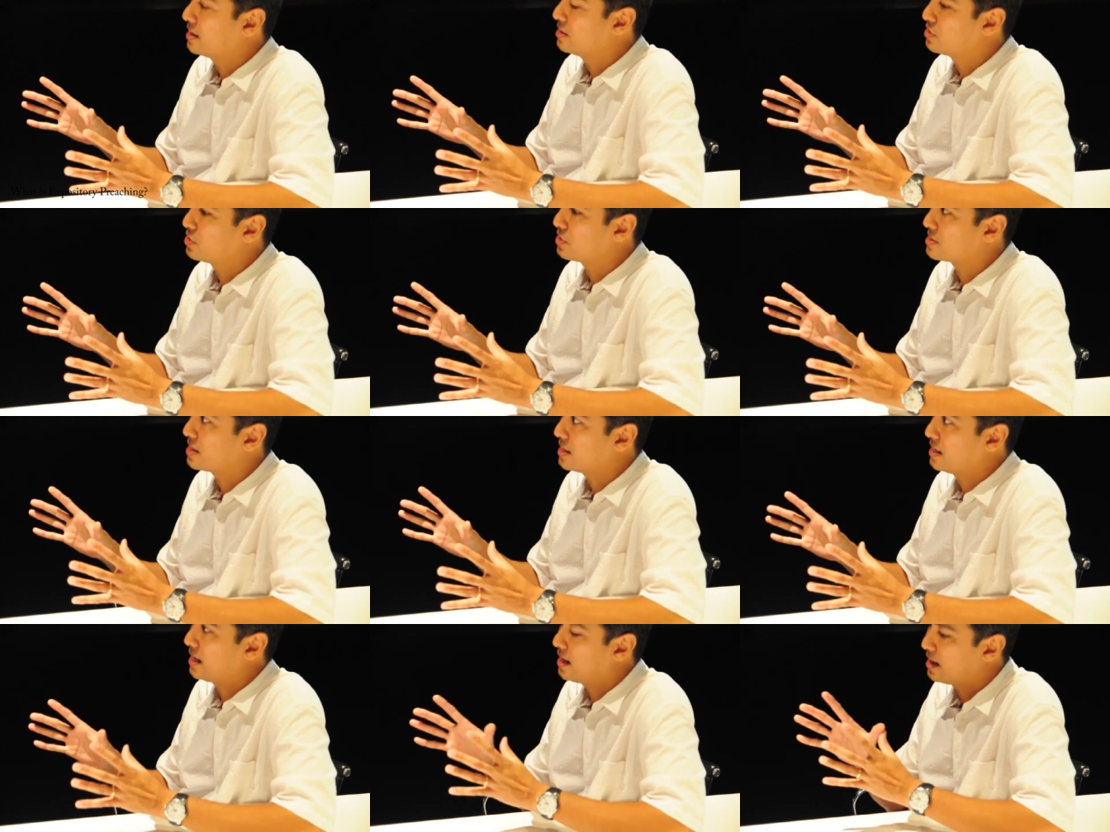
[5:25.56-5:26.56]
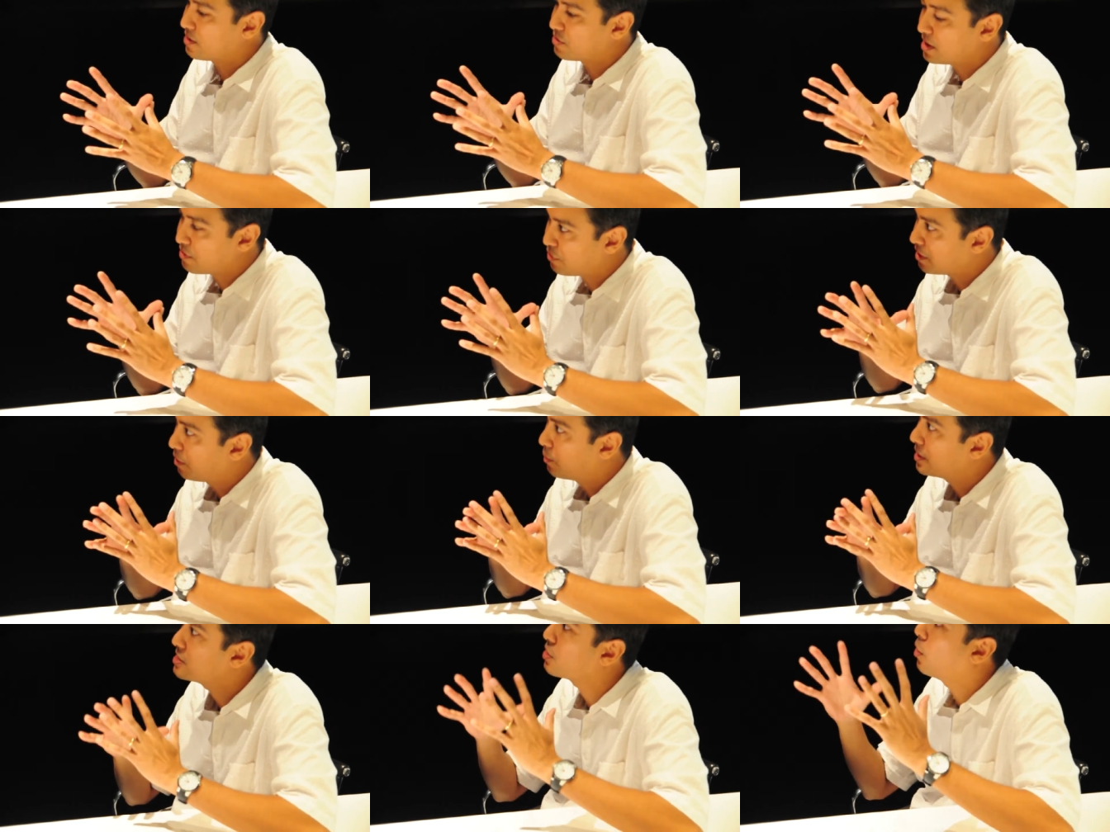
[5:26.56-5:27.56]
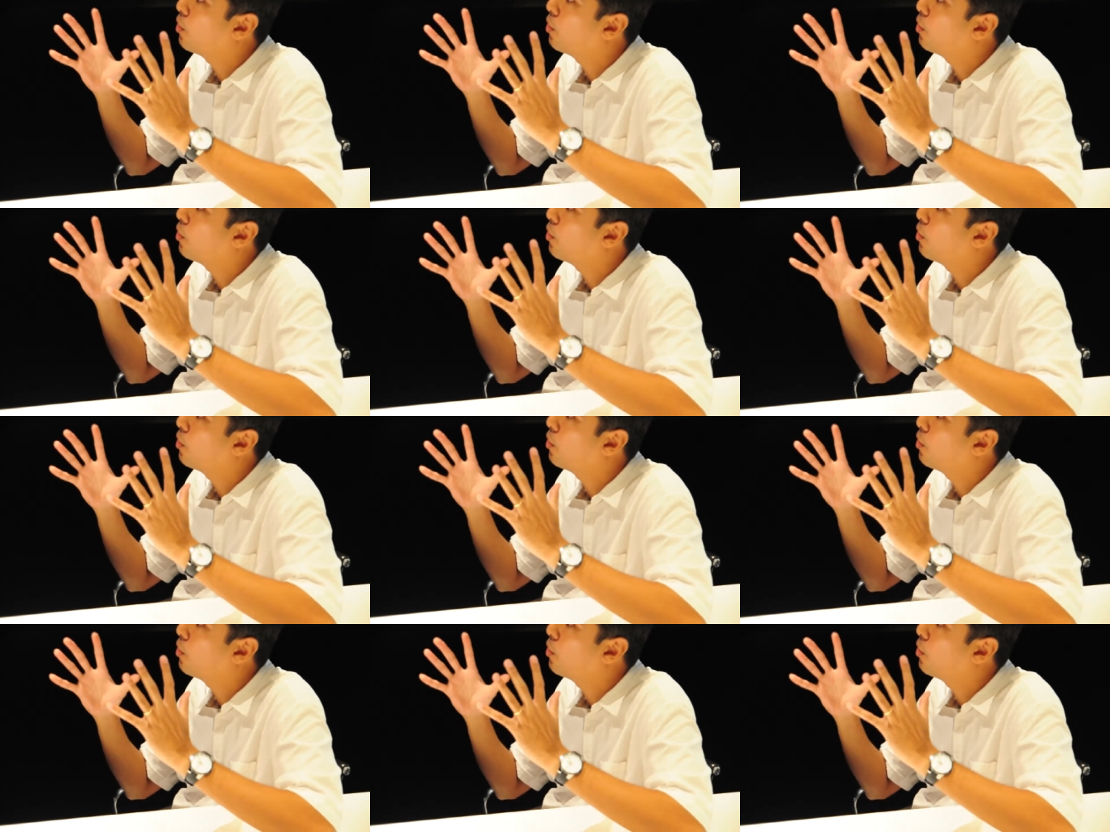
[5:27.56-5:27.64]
into your study and trying to figure out what